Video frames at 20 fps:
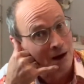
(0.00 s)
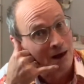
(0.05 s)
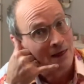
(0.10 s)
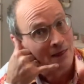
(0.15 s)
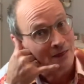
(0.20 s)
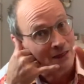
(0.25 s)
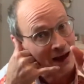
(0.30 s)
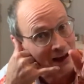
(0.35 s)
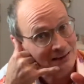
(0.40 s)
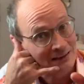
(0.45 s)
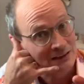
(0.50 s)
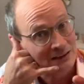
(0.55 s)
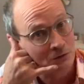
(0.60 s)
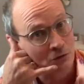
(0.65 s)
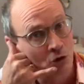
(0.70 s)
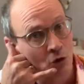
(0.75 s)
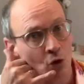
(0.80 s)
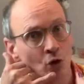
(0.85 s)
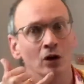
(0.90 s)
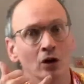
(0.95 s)
That's the
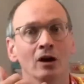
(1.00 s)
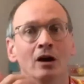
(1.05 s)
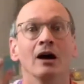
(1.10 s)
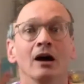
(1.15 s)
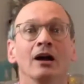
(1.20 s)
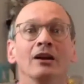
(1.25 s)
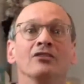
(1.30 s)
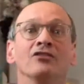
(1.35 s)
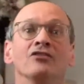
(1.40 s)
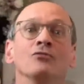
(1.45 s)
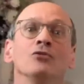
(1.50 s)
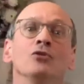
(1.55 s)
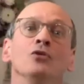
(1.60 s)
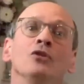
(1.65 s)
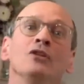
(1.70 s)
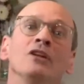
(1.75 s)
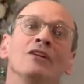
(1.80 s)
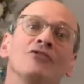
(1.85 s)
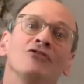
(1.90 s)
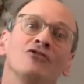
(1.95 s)
rule. And it's a rule
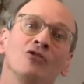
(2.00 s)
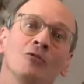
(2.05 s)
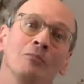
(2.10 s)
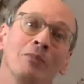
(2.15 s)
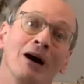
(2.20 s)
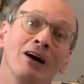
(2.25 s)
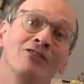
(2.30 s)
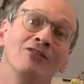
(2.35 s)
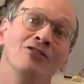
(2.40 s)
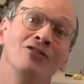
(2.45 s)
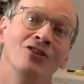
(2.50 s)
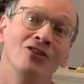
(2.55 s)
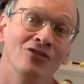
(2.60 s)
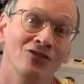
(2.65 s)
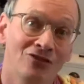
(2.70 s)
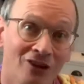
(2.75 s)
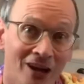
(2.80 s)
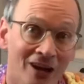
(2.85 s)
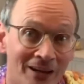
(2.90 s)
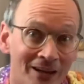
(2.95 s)
that I've stood by to this
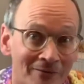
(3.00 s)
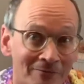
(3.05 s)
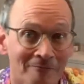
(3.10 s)
day.